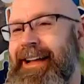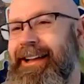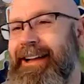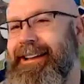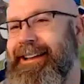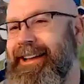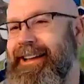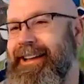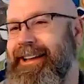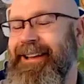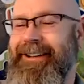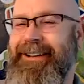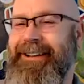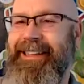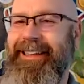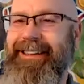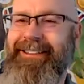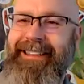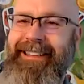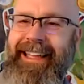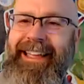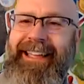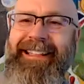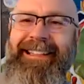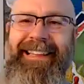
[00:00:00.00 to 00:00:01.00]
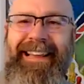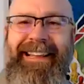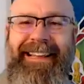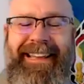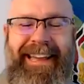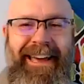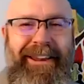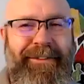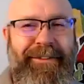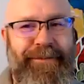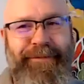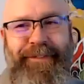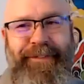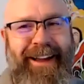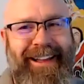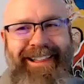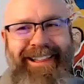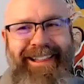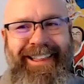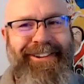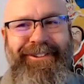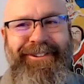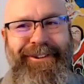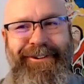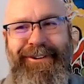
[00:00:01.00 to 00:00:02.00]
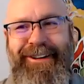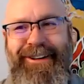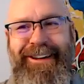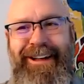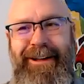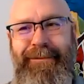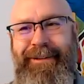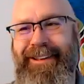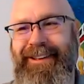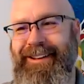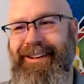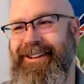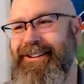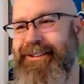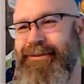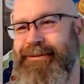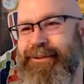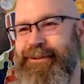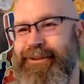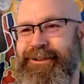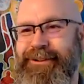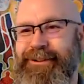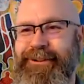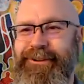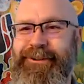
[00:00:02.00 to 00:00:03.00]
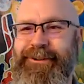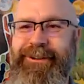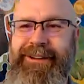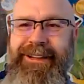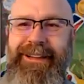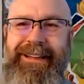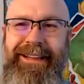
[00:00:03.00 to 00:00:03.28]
I kind of fell into it. I'll be honest with you.